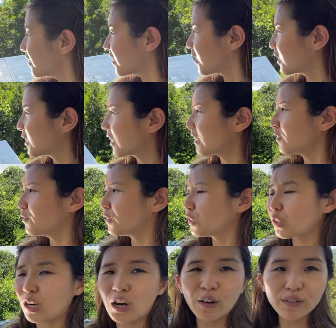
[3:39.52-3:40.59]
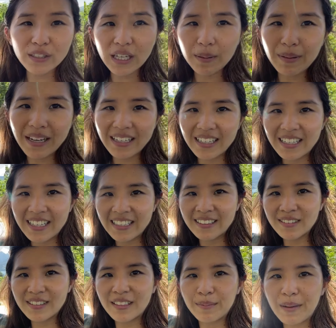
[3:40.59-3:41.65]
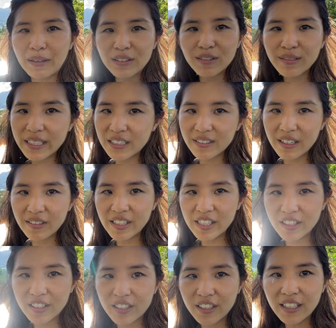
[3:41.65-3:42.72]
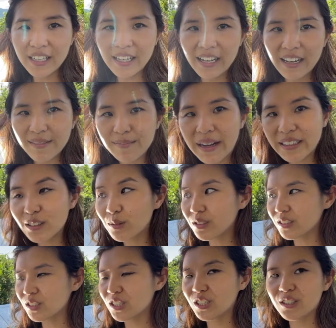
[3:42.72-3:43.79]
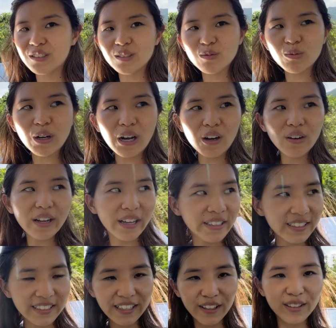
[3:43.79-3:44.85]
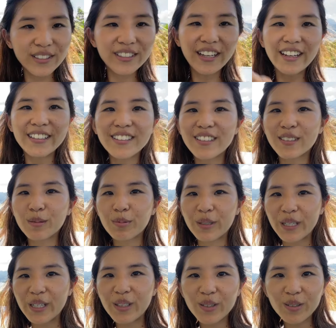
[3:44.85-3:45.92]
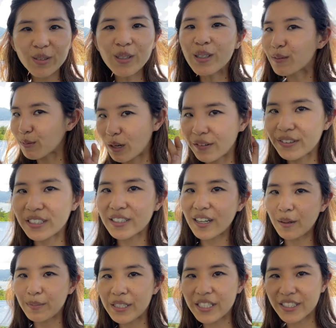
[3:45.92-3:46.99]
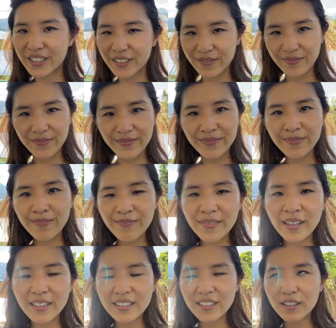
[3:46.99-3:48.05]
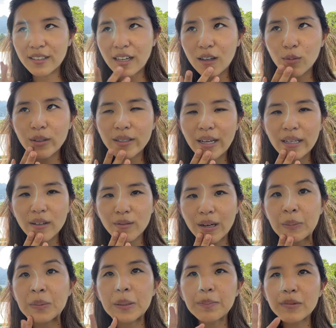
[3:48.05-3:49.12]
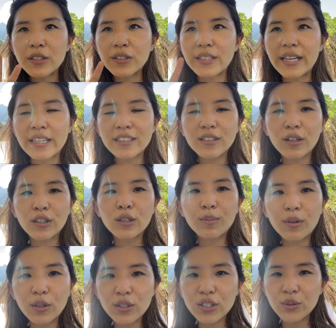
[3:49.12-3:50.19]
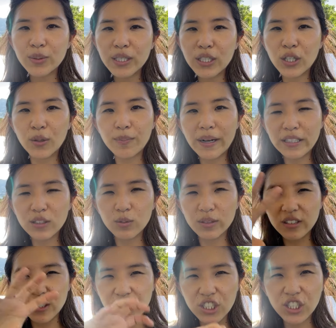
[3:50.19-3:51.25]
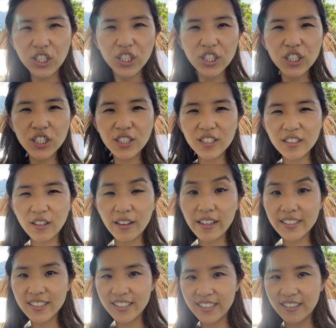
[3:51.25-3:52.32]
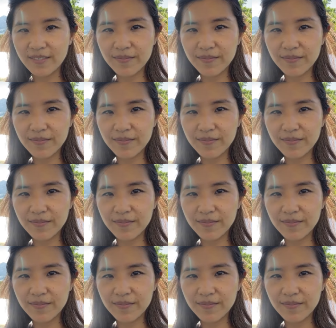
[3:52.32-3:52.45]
So you get a view of Sharp Island, the mountain range around here, and back towards the church as well, and the other side. So it's pretty cool. Well, they to come here. So now we kind of wrapped up to the external portion. We're gonna go back towards the church. So let's see.